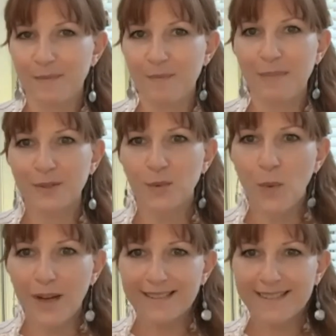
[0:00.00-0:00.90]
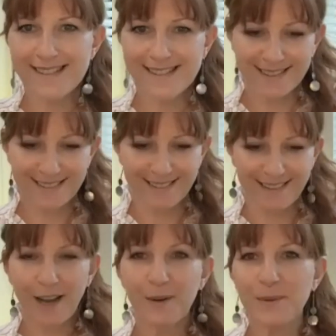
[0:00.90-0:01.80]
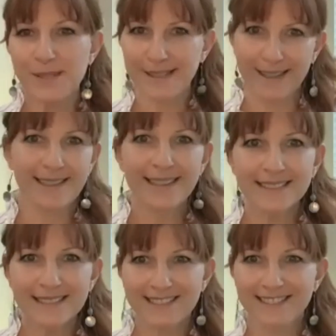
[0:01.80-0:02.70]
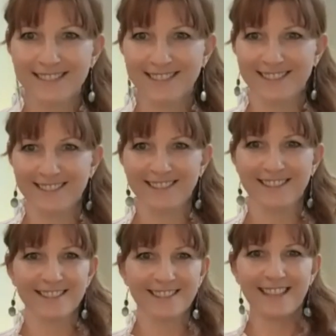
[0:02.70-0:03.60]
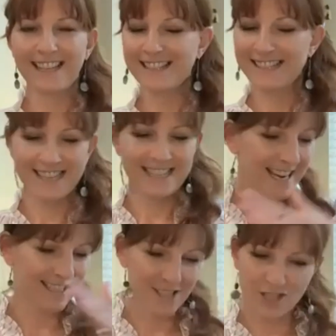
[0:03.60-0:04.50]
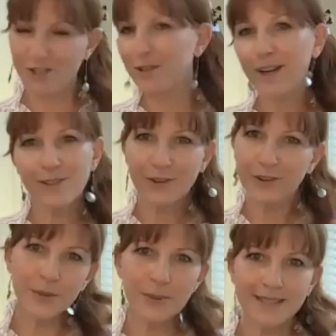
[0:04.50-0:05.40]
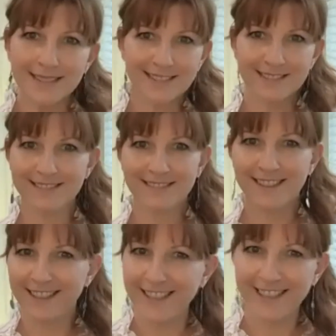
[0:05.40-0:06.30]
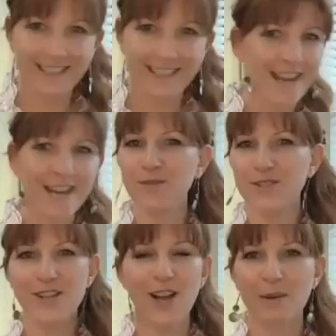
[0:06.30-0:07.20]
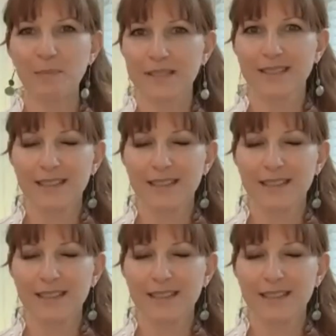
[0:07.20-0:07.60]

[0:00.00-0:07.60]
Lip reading: But once I was in it, and then I struggled through it, and I came on top,